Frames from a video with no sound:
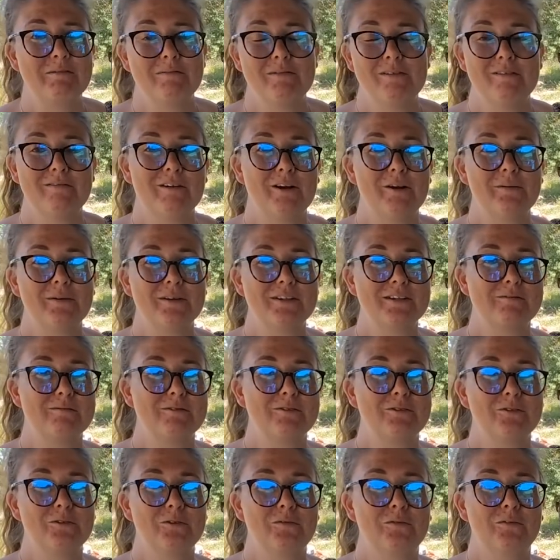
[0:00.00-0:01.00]
to be growing some
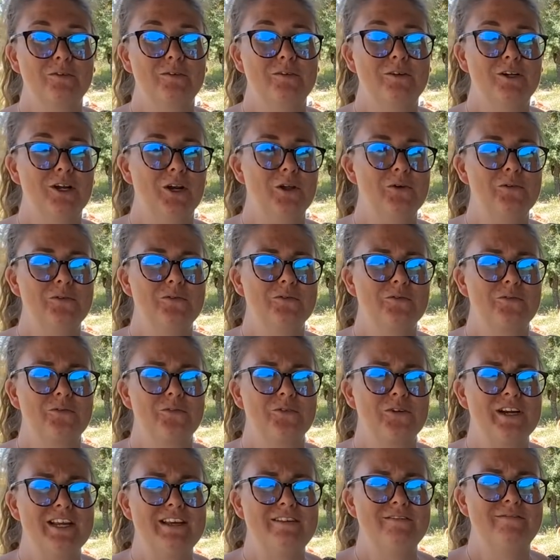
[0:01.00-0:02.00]
sort of
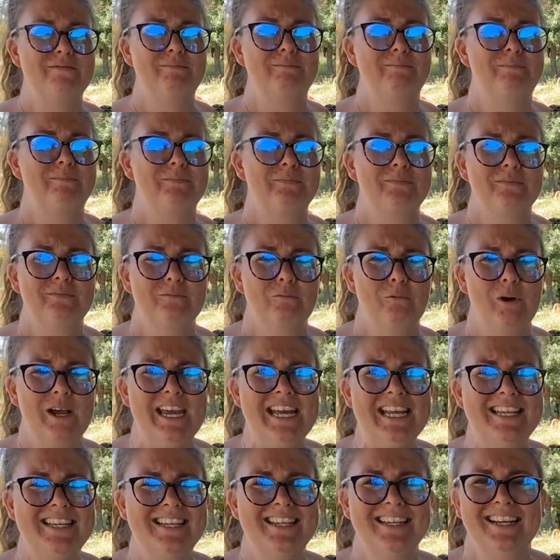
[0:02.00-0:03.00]
gluten-free
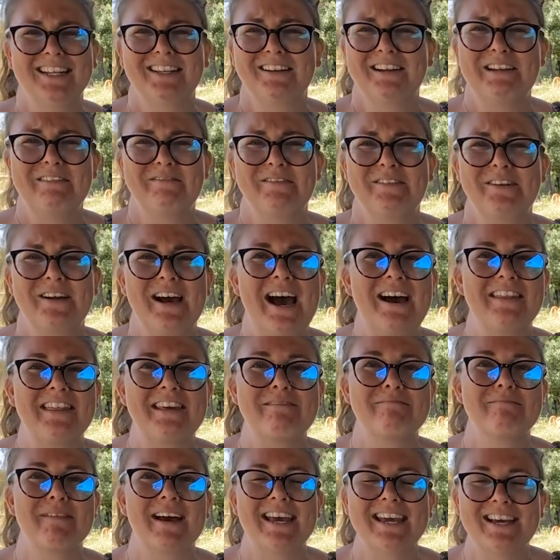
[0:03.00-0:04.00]
wheat. I don't even know how
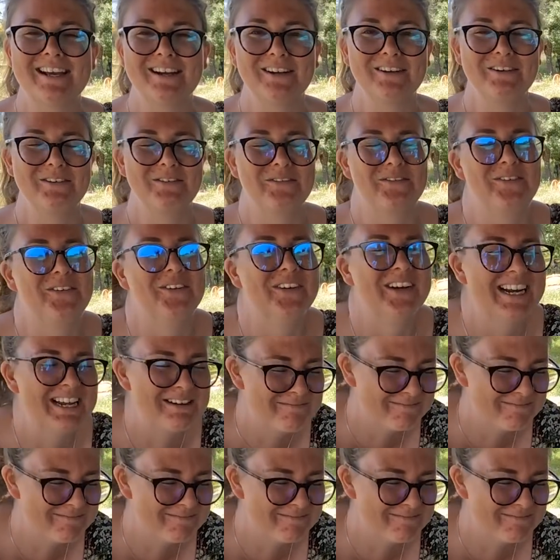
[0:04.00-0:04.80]
they make gluten-free